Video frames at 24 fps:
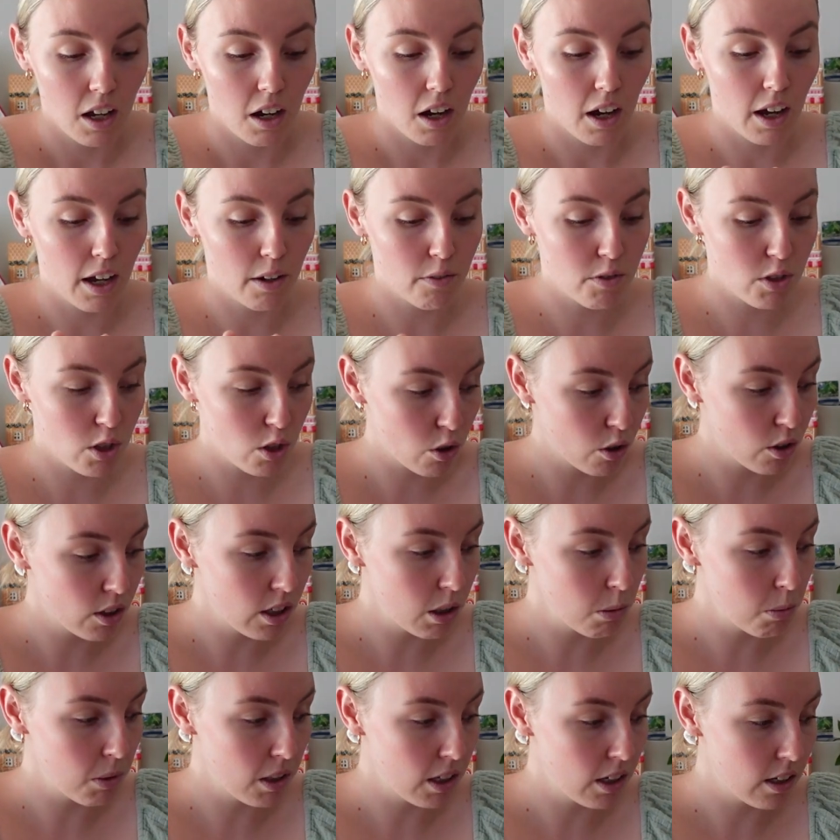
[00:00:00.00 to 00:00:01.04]
I have
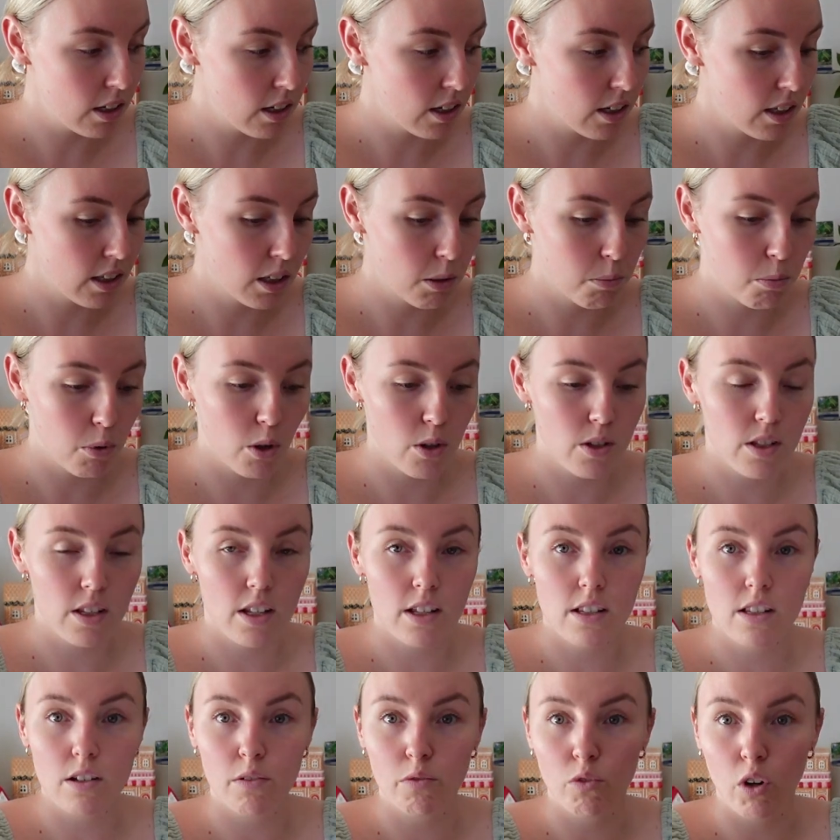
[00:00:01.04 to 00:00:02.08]
slowly been in the
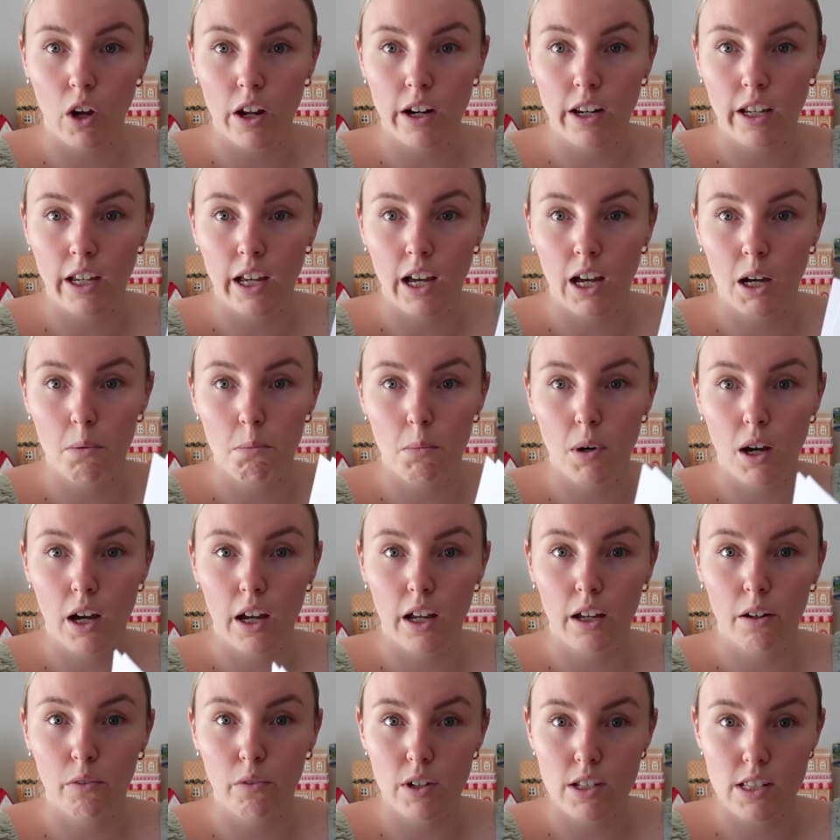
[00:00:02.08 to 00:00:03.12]
process of writing out
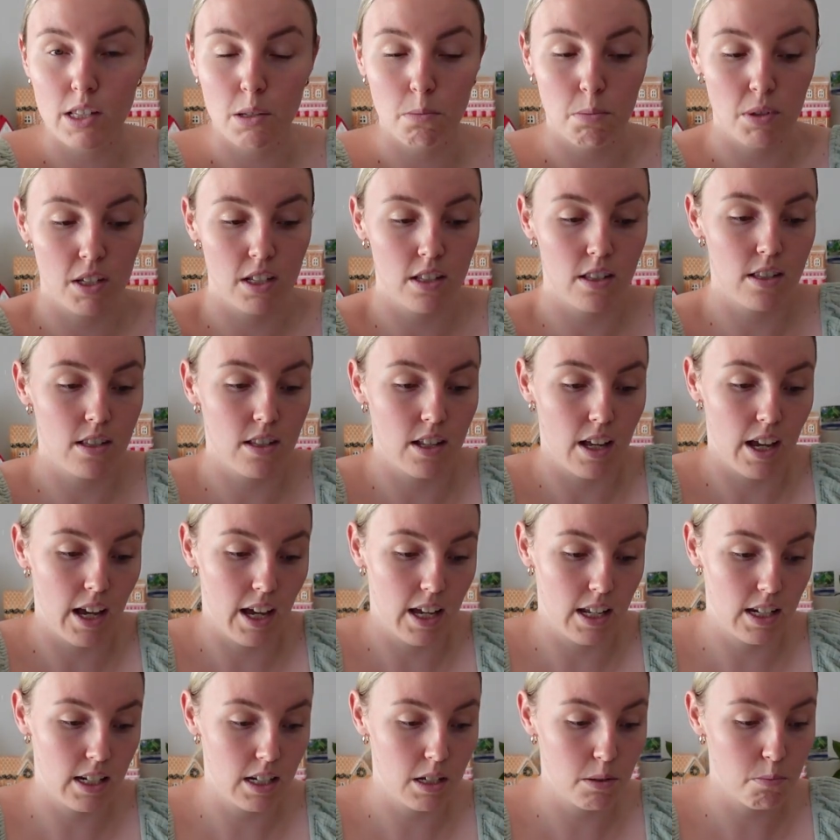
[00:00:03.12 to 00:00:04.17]
my recipes
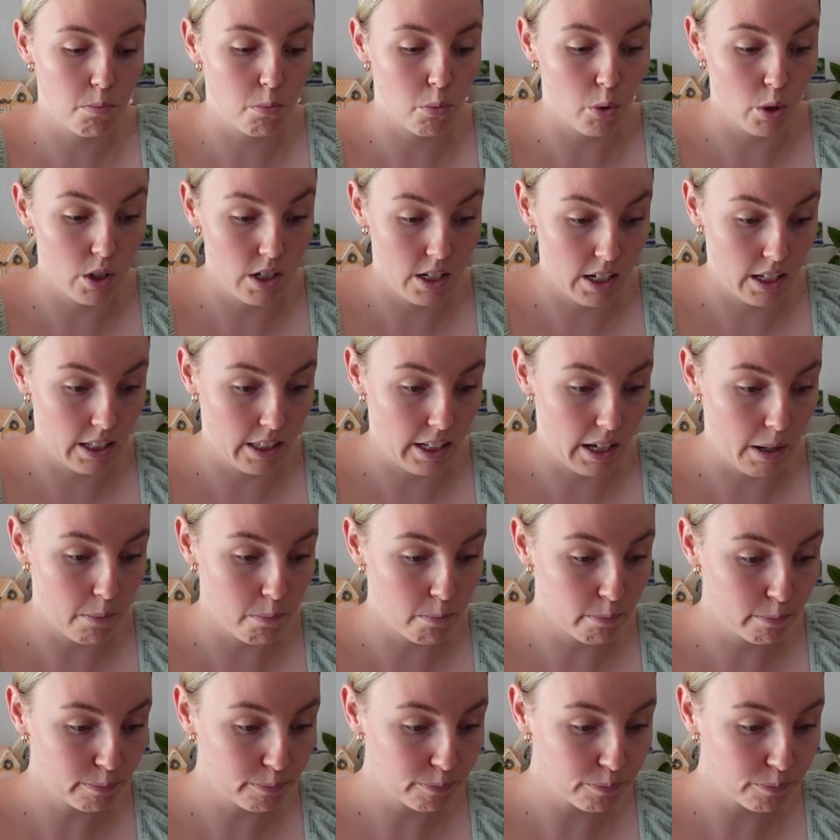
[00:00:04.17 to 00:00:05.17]
and printing them